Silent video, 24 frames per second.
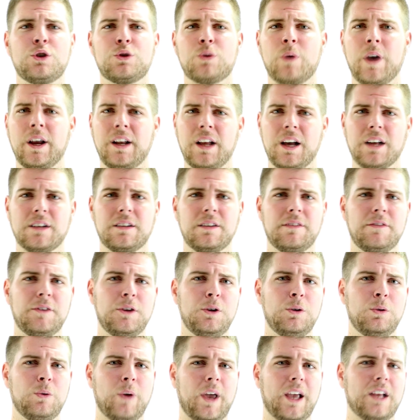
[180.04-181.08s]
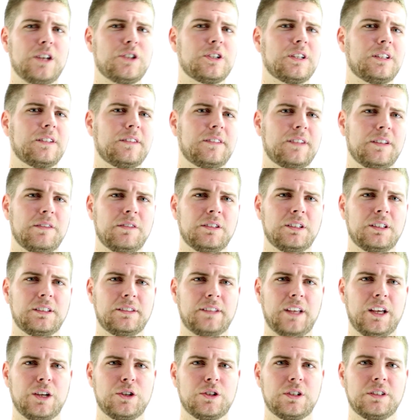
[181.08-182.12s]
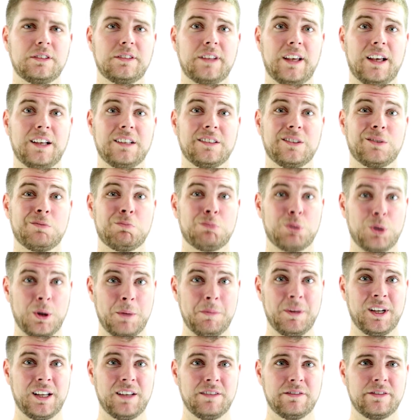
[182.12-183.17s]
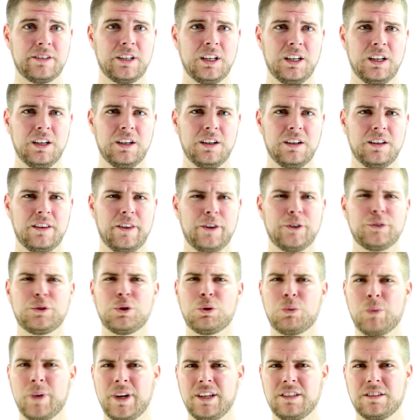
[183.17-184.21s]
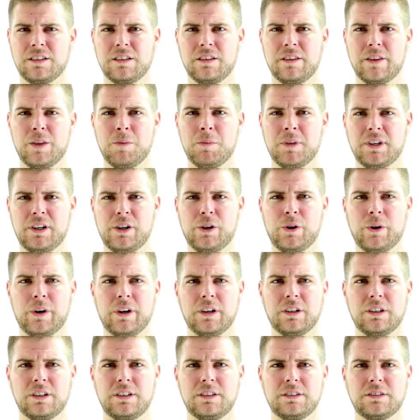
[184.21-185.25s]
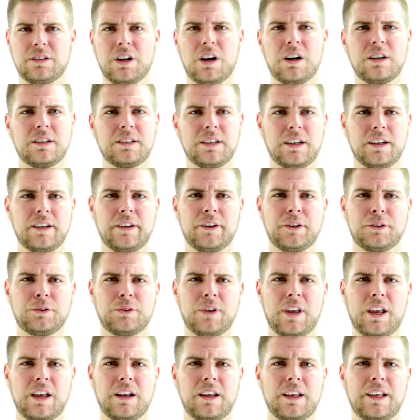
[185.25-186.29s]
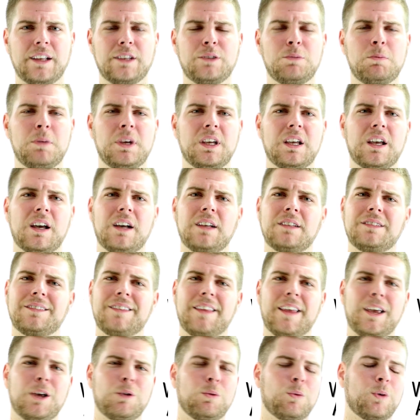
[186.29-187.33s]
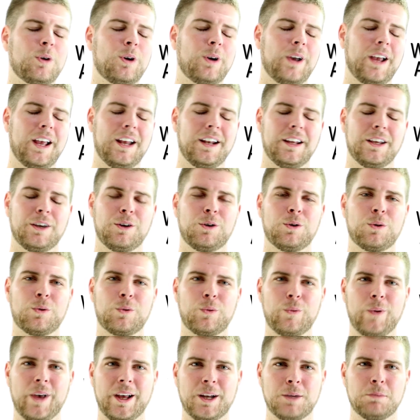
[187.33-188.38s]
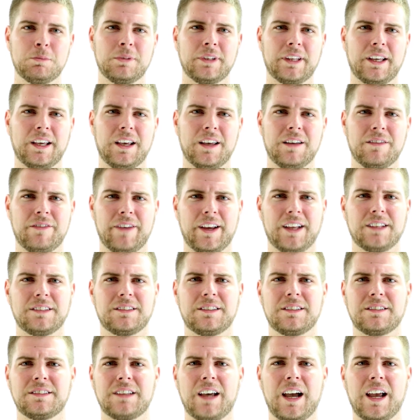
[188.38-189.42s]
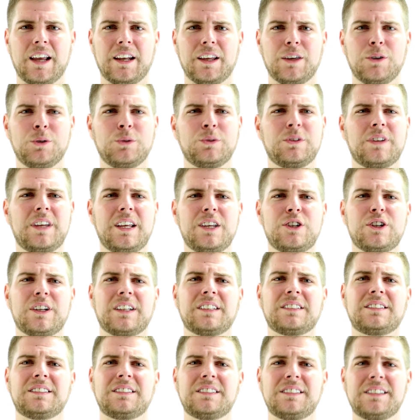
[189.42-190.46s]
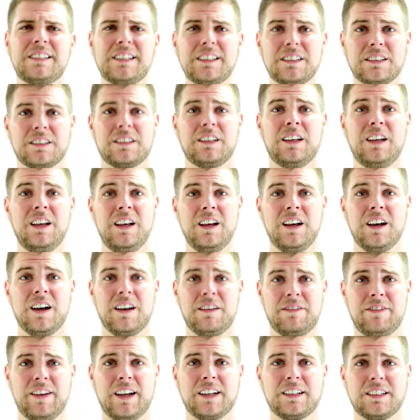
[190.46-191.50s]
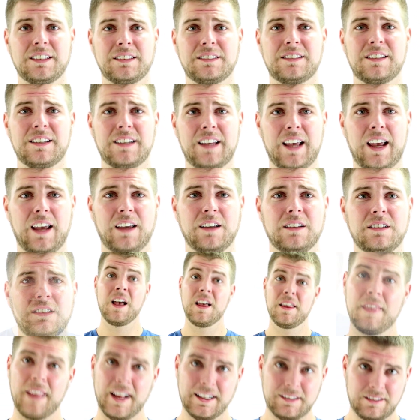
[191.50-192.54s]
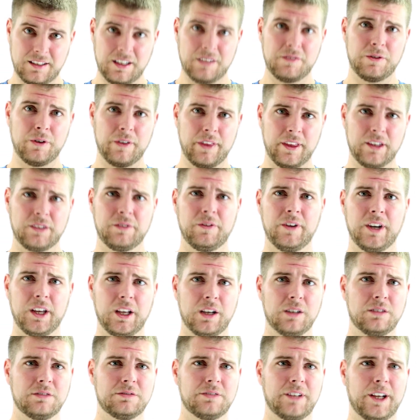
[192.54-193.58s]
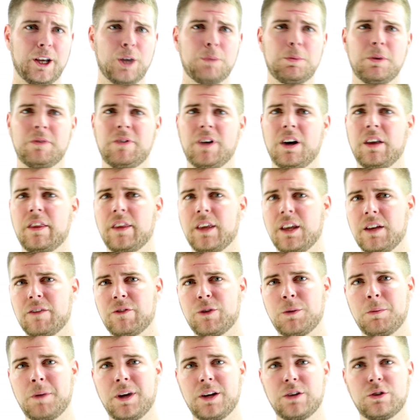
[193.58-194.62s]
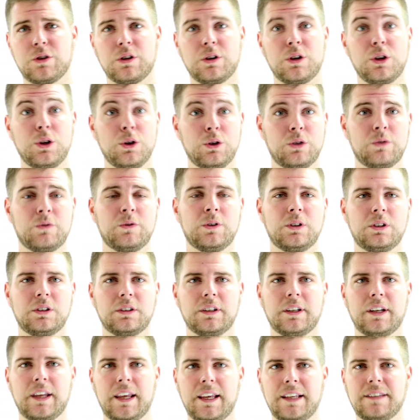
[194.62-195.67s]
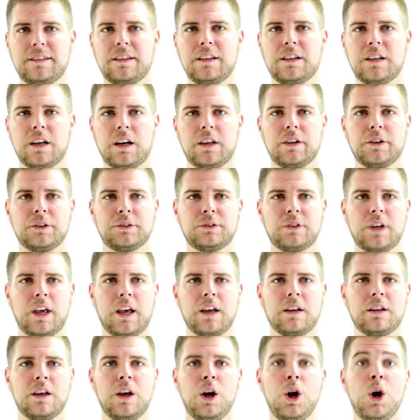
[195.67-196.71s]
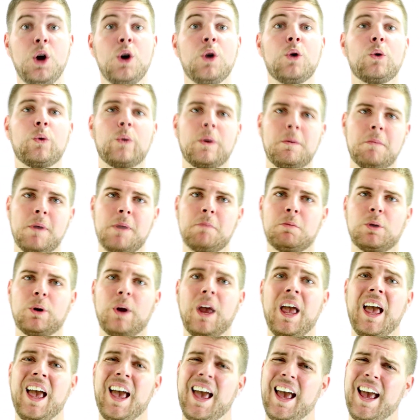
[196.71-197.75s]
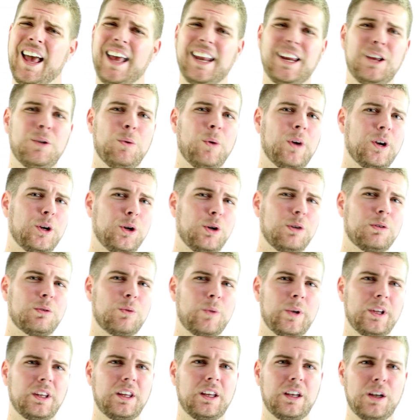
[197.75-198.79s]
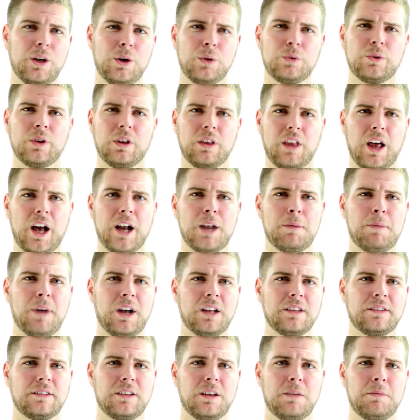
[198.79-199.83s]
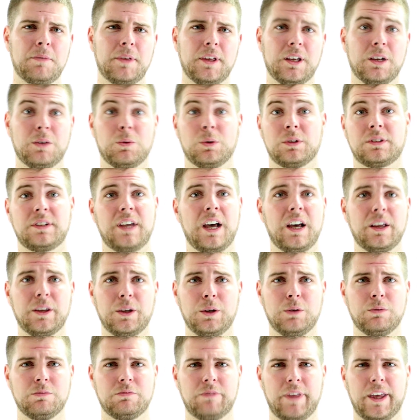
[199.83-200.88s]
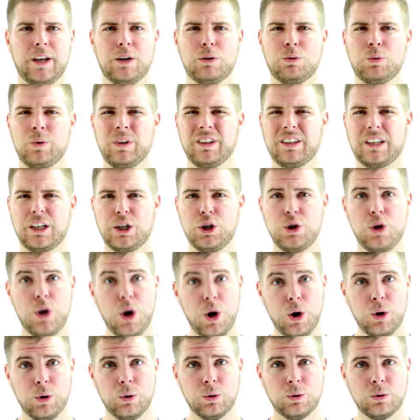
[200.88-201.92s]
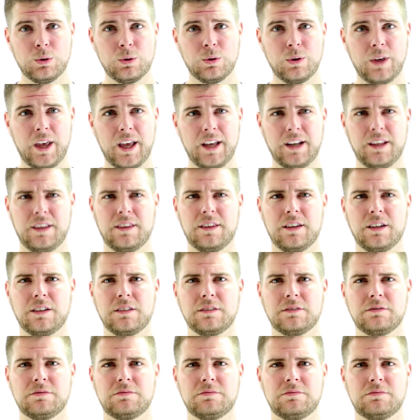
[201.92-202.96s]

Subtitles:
Try not to view ancient civilizations as primitive. There's a reason the material is hard to understand. It's because they were an incredibly advanced society whose teachings still affect us today. That's it for this video. I hope you found the information useful and easy to understand. Remember, anyone who really knows a lot about something will tell you they don't really know anything.